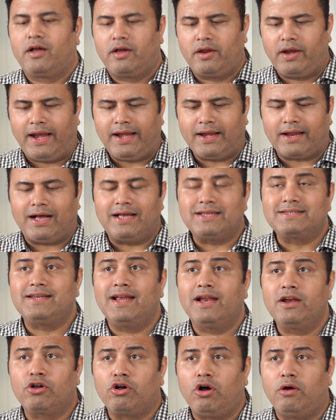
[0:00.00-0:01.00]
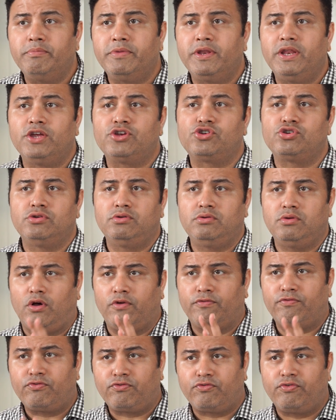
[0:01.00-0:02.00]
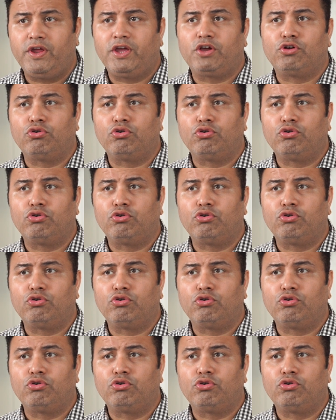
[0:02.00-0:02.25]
Great cast iron combination of 3